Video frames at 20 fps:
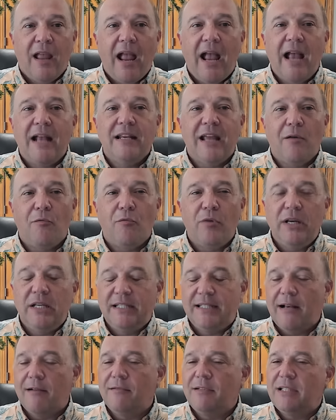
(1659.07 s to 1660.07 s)
And yet we
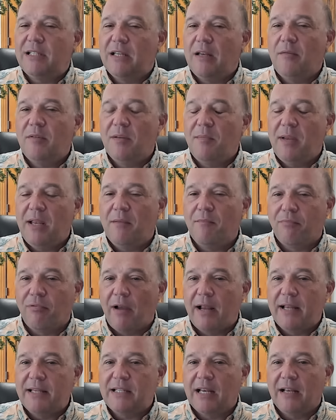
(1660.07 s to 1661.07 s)
don't seem to be
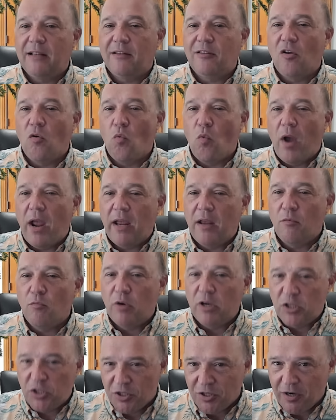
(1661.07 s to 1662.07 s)
embracing it the way
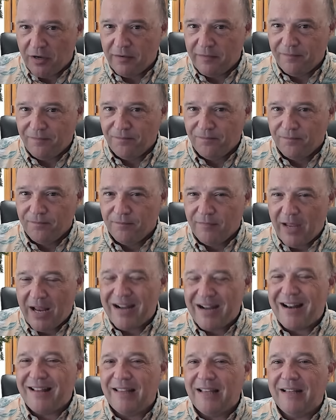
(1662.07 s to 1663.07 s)
we should.
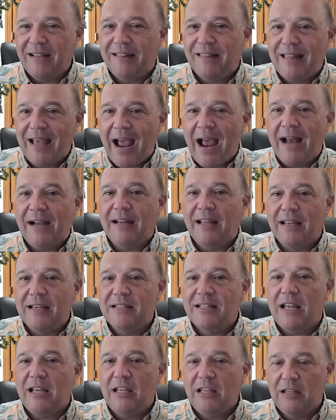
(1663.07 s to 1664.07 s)
And I think that
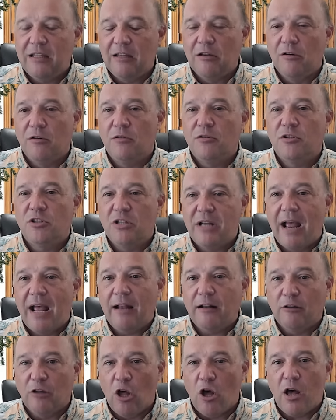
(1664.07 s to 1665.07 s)
is a huge
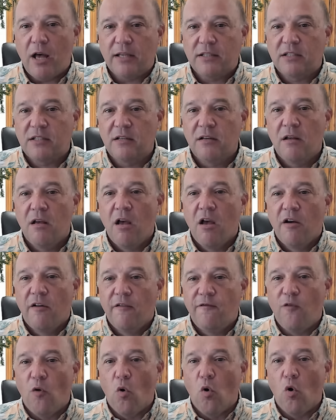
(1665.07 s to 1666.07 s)
net loss
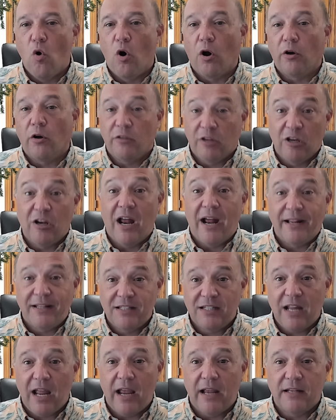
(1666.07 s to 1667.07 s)
for the United
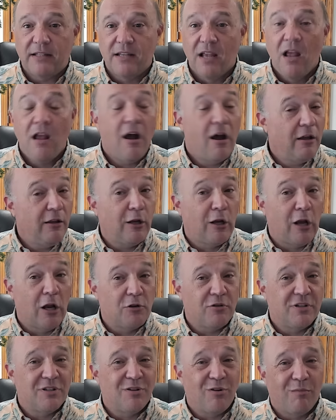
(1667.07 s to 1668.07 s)
States. Other
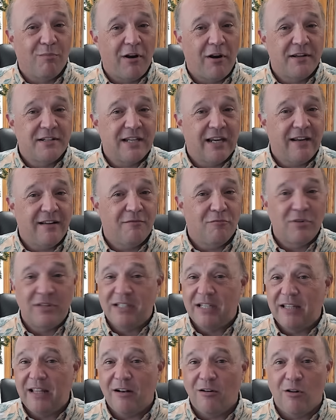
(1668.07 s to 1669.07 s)
countries are embracing it. We
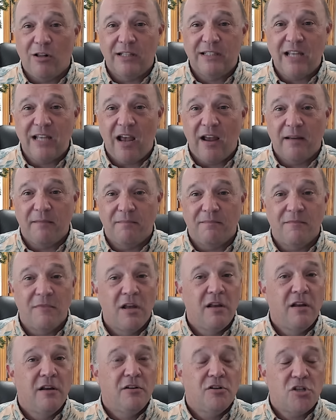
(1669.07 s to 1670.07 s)
see that all the time.
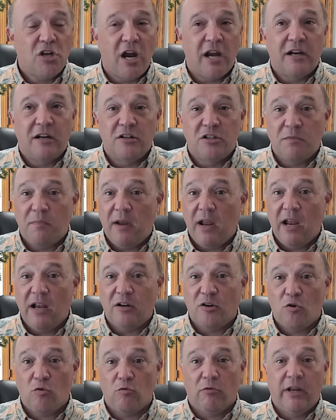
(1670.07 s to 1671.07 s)
China,
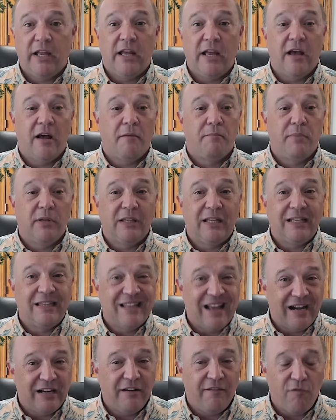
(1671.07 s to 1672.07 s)
Japan, Korea building
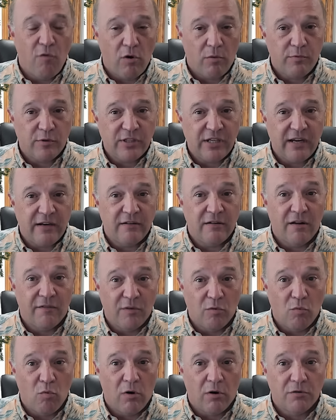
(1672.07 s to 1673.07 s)
94% of
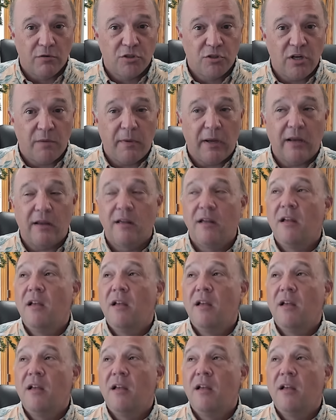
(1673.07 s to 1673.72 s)
the world's shipping.